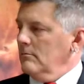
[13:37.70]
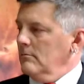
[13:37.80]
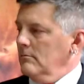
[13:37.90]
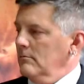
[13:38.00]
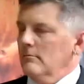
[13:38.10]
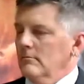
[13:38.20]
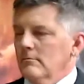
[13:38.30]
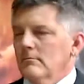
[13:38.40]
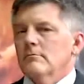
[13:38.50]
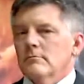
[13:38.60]

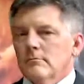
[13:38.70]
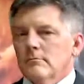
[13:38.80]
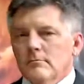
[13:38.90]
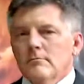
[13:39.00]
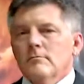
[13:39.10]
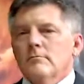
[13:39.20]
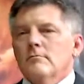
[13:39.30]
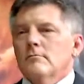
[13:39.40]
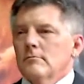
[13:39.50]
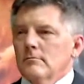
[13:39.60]

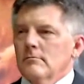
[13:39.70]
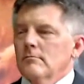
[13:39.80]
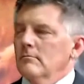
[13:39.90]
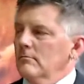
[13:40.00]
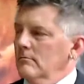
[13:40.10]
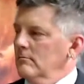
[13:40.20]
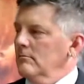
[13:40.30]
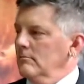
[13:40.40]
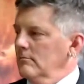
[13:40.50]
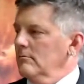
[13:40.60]

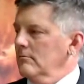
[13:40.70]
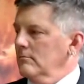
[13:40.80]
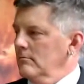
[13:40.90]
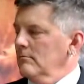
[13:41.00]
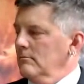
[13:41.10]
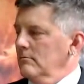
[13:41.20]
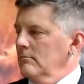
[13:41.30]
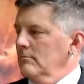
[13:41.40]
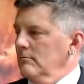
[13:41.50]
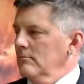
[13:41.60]

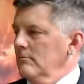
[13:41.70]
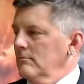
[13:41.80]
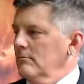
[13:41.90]
(not speaking)